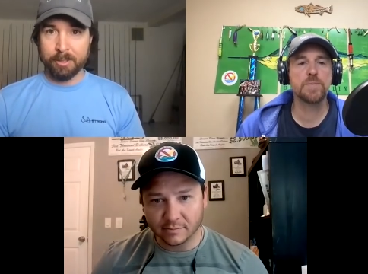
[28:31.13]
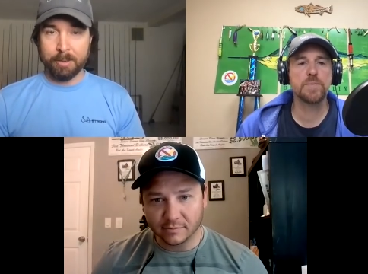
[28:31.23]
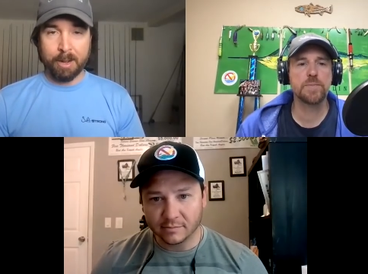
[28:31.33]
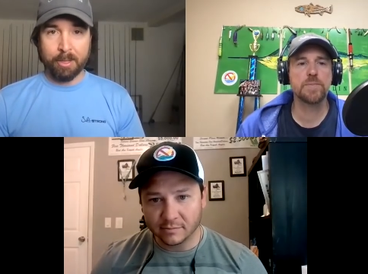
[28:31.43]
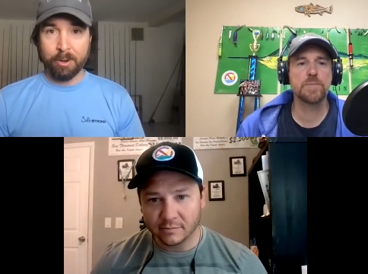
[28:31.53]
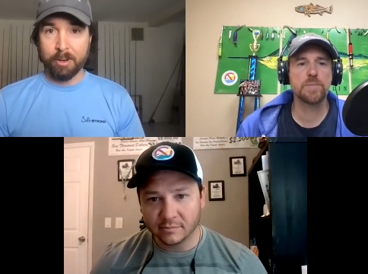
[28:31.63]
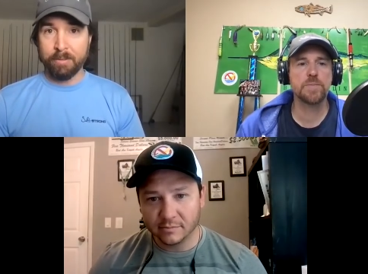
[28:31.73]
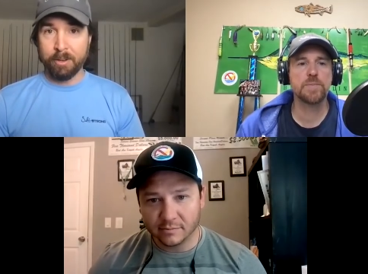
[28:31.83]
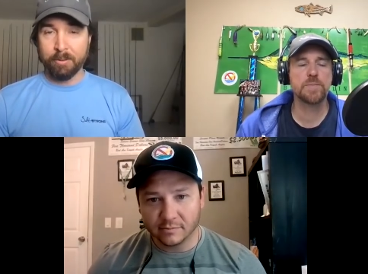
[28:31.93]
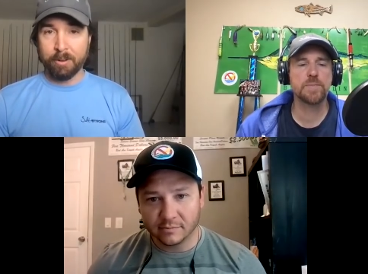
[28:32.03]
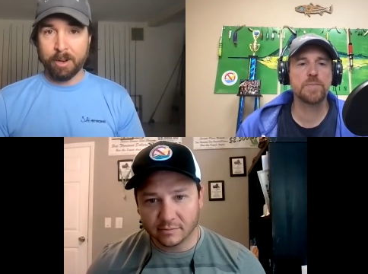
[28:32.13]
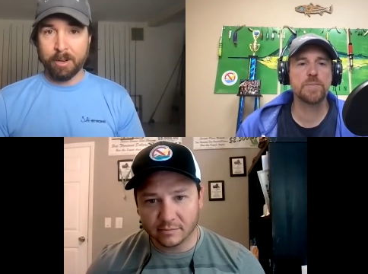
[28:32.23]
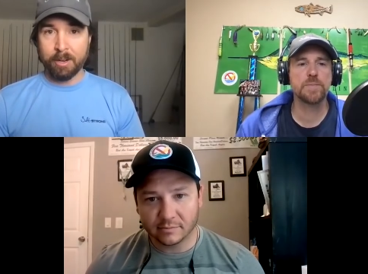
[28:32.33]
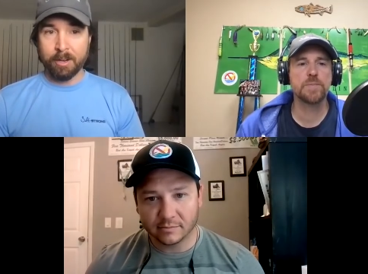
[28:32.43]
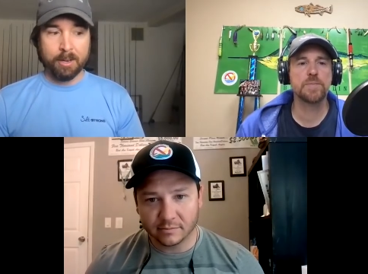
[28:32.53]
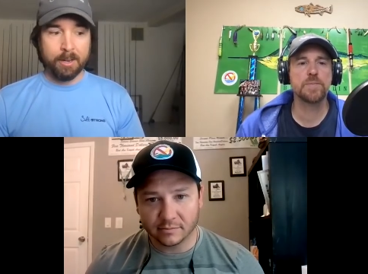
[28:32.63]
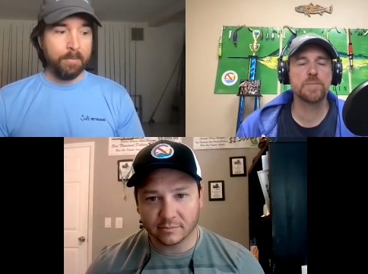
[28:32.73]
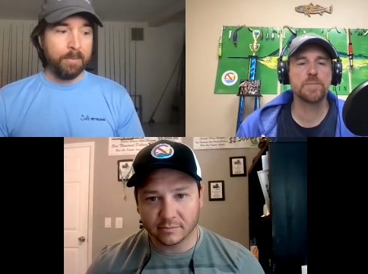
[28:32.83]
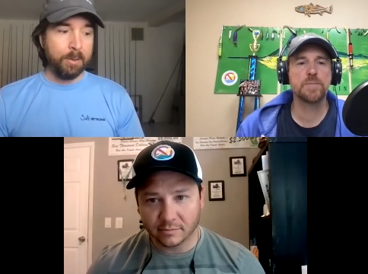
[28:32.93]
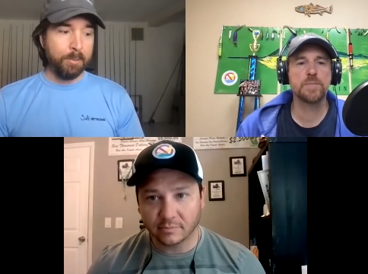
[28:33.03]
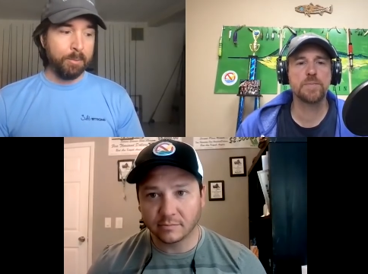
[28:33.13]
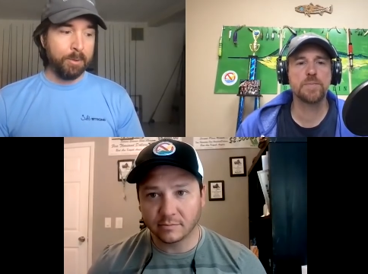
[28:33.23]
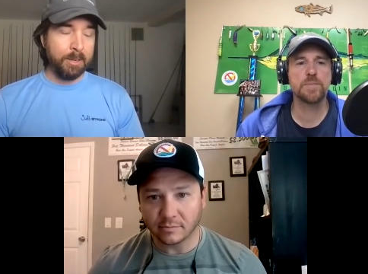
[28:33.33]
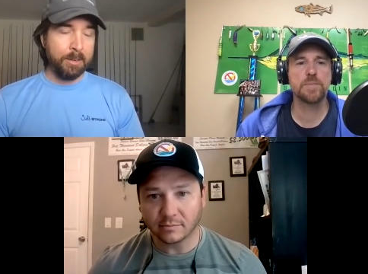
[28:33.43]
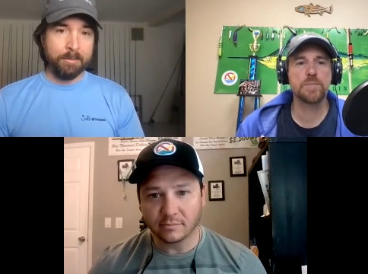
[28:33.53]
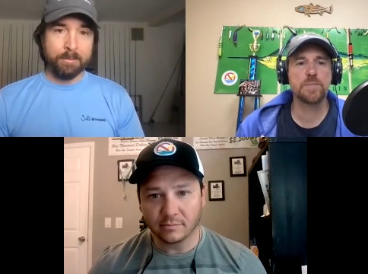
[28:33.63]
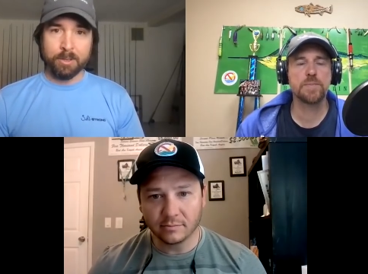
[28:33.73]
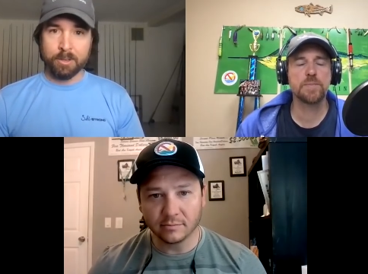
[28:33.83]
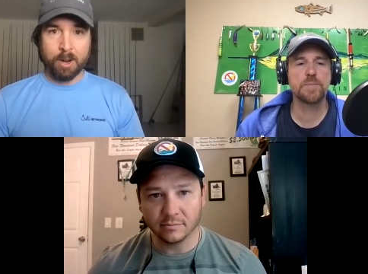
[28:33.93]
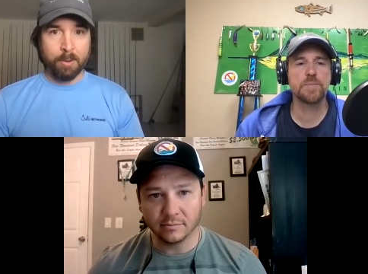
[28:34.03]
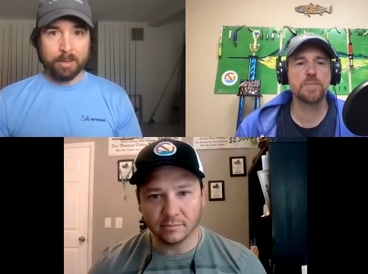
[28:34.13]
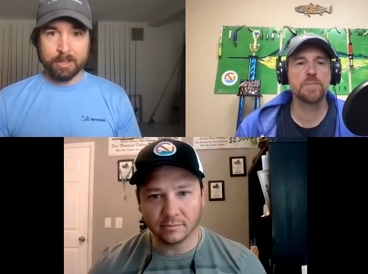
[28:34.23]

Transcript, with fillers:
Speaker 1: It's in about 30 feet of water. We've just always